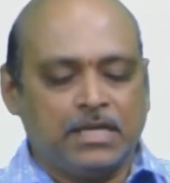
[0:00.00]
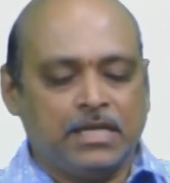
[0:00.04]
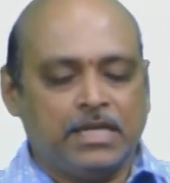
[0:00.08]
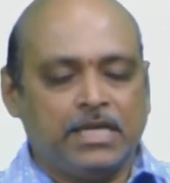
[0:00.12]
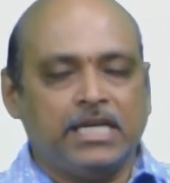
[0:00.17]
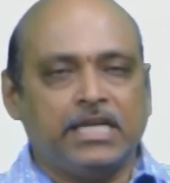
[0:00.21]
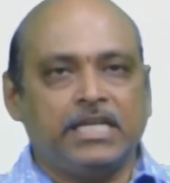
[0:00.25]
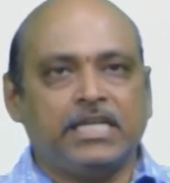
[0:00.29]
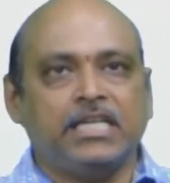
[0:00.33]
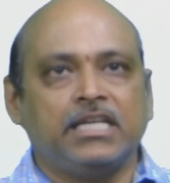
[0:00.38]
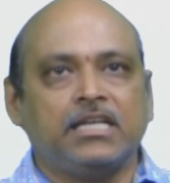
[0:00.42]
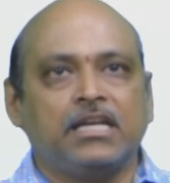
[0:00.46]

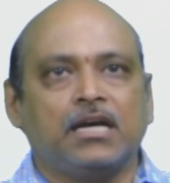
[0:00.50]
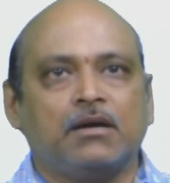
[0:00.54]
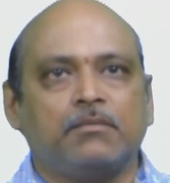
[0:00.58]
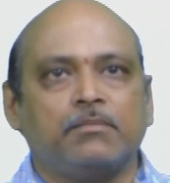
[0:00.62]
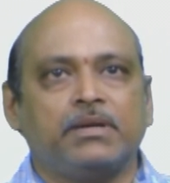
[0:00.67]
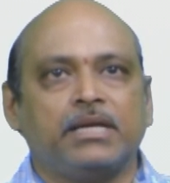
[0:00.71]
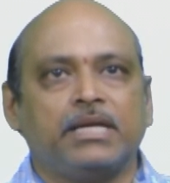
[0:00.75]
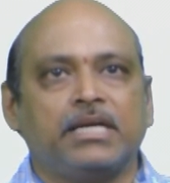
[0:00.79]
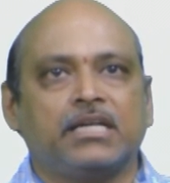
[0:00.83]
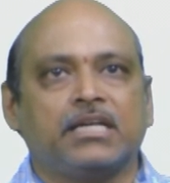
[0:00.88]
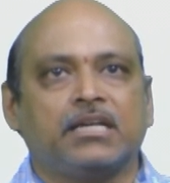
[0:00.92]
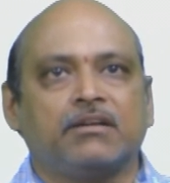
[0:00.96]
in
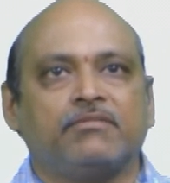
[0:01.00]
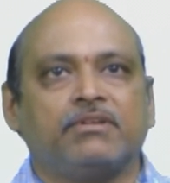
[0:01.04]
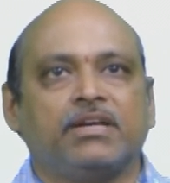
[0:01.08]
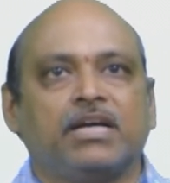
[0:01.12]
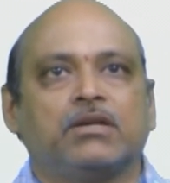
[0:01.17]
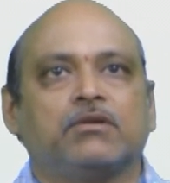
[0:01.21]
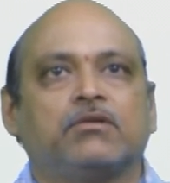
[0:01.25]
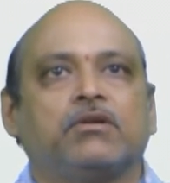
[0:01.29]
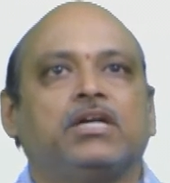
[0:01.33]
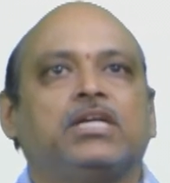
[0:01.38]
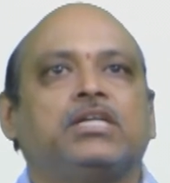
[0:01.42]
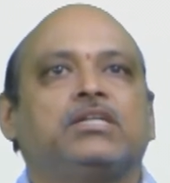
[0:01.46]
denominator we
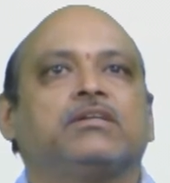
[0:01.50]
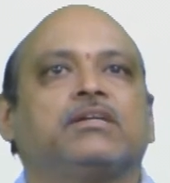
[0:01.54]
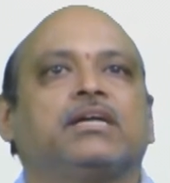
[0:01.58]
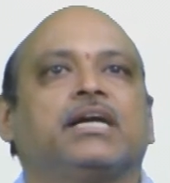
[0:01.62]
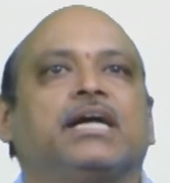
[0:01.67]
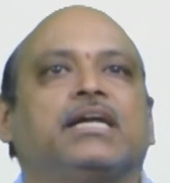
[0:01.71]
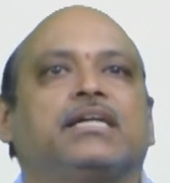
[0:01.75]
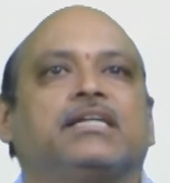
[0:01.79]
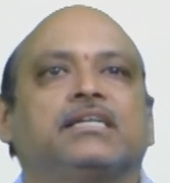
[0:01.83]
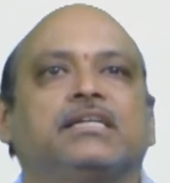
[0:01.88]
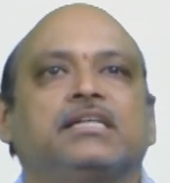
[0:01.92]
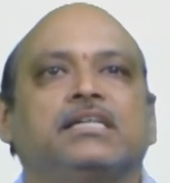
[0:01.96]
are going to
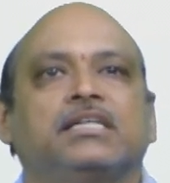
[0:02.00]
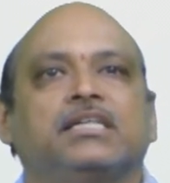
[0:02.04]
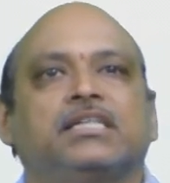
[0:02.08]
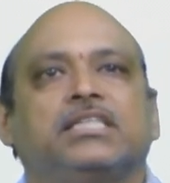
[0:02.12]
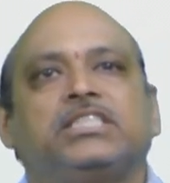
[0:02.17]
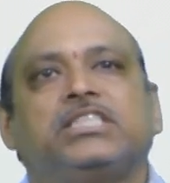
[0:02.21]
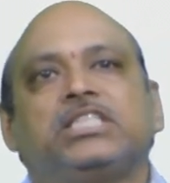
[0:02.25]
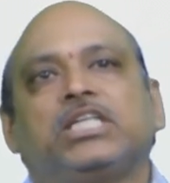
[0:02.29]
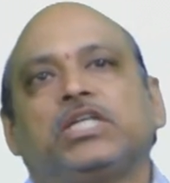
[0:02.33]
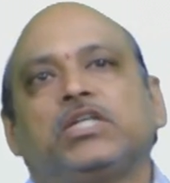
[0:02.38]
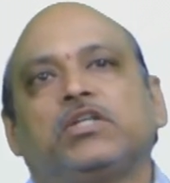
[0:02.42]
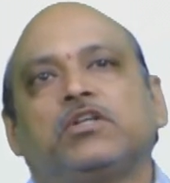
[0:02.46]
get a
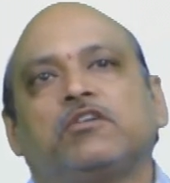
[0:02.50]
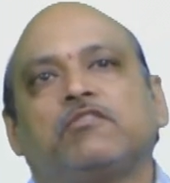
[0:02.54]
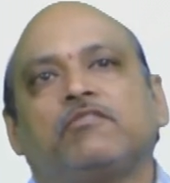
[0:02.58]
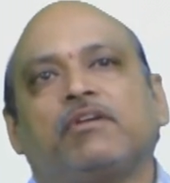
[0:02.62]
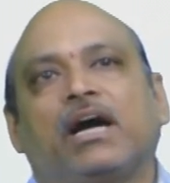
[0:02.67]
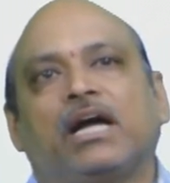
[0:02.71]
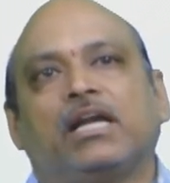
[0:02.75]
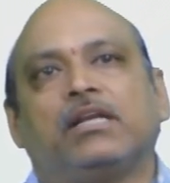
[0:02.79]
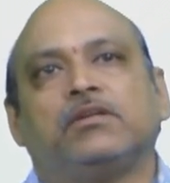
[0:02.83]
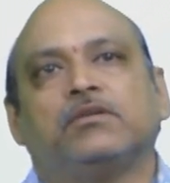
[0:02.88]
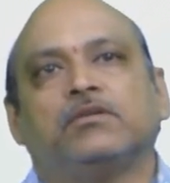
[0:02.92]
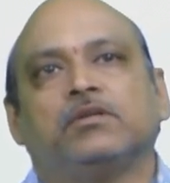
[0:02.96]
0
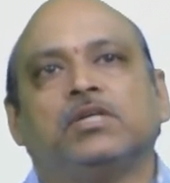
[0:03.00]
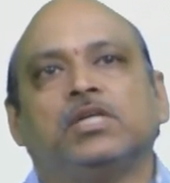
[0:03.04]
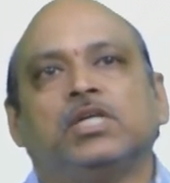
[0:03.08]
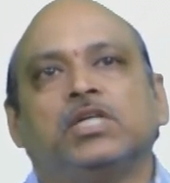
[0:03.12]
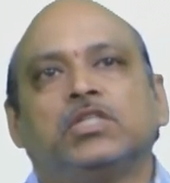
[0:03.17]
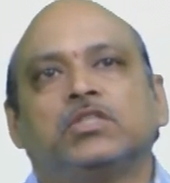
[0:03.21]
value.